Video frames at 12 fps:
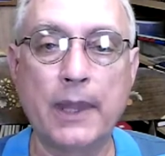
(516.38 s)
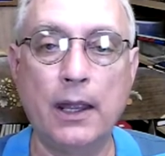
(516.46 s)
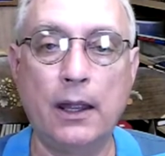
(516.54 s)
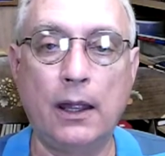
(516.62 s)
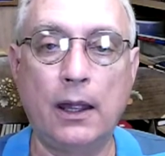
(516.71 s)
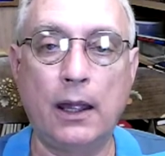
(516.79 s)

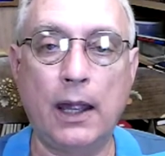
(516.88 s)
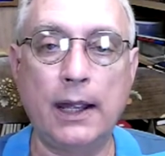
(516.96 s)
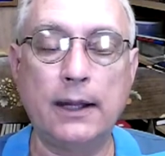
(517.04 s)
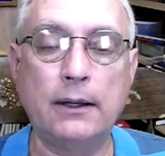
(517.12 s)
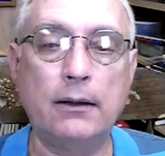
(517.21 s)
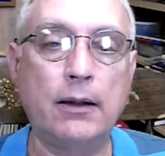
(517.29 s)
And
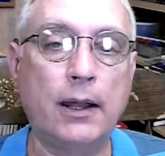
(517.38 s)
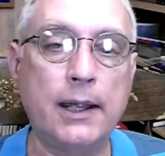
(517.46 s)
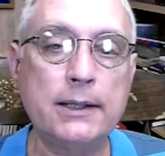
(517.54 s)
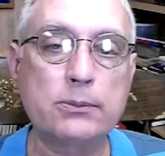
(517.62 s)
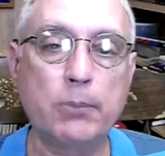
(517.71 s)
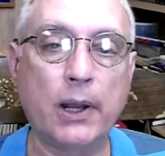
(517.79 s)
his
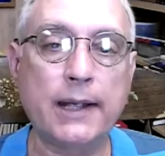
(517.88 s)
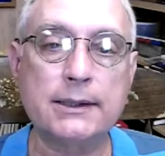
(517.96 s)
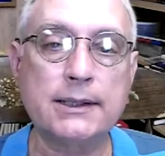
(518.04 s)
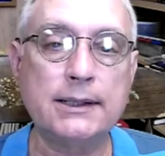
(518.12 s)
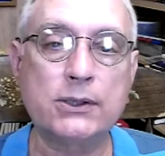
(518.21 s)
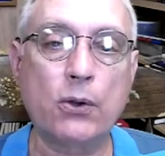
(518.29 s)
blessings
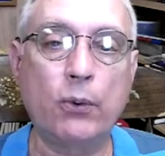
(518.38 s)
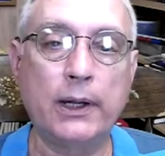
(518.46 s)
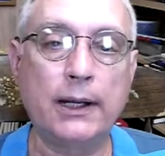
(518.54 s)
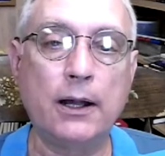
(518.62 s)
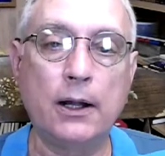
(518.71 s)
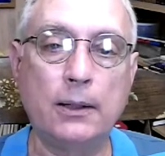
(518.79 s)
only
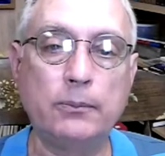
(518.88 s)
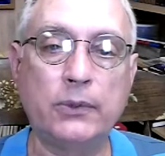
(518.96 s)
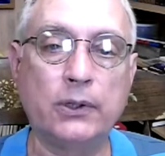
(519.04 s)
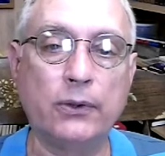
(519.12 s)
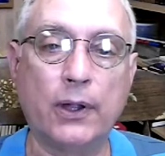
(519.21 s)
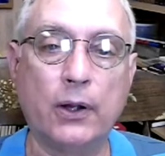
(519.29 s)
come to
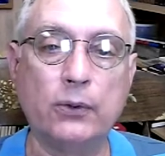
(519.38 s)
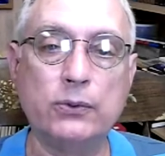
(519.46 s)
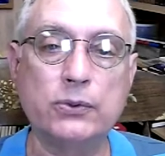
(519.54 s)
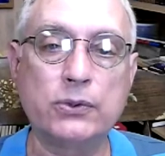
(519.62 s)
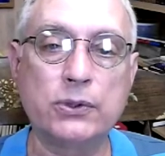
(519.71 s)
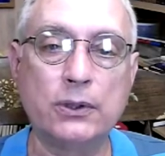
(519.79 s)
those
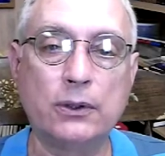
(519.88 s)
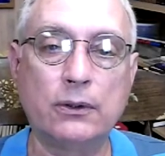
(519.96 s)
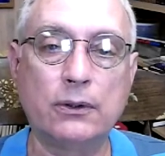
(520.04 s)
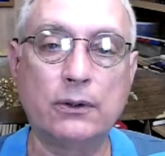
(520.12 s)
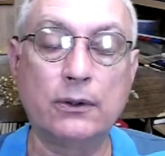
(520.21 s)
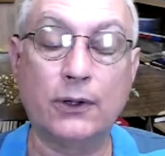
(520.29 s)

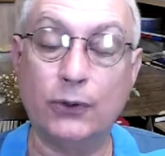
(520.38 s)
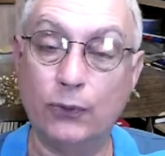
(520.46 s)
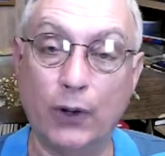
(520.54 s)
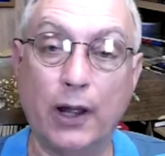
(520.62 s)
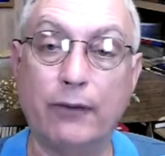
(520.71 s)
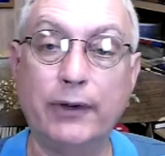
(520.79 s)
who love
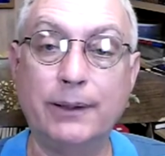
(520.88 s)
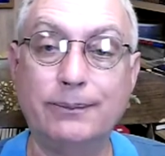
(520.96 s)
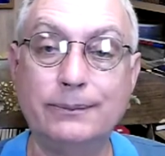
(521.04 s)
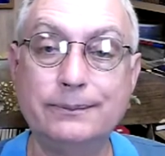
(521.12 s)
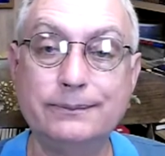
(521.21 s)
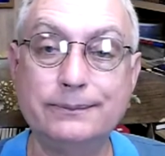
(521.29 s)
him
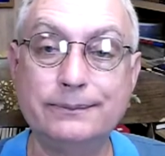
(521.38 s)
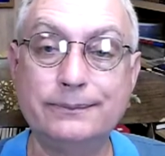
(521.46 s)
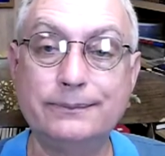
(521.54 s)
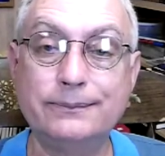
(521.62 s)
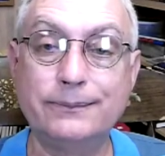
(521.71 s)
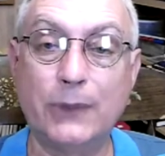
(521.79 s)

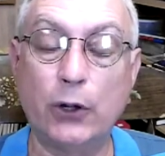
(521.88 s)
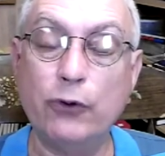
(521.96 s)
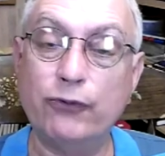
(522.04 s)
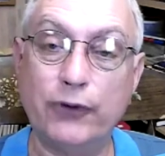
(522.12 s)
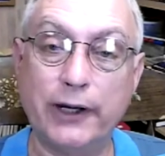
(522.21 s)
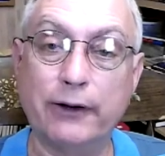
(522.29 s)
who fear
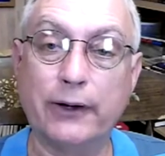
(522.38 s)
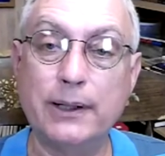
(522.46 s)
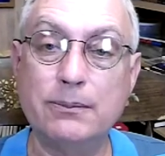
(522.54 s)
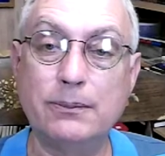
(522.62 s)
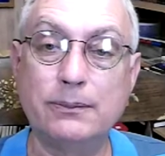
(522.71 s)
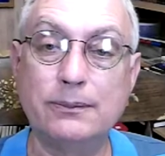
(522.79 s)
him,
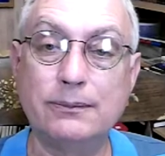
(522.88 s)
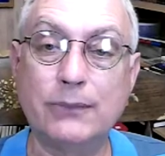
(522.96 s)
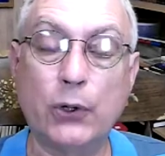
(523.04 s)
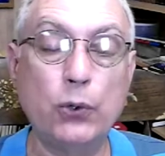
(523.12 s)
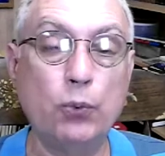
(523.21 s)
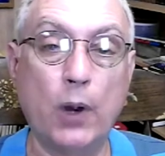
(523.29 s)
who
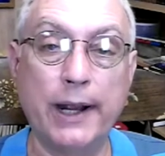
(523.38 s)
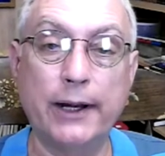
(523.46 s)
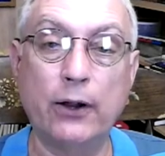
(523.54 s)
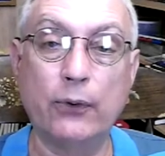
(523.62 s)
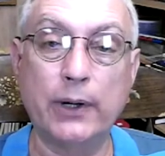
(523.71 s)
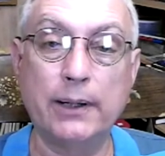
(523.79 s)
wait on him,
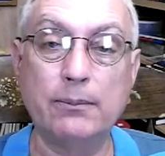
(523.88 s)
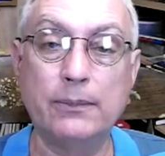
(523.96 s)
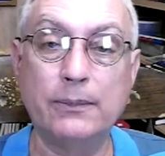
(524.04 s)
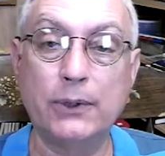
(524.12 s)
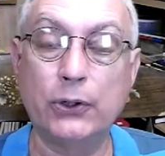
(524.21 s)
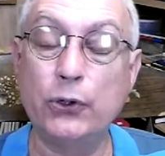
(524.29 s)

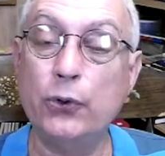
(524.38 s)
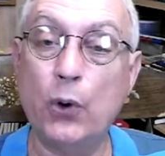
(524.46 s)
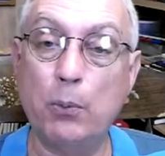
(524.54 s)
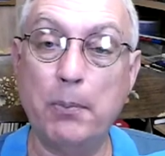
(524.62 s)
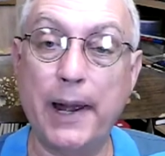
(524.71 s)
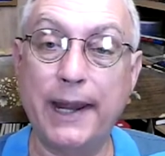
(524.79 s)
who obey
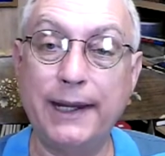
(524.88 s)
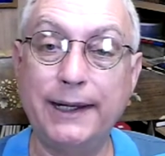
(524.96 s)
him,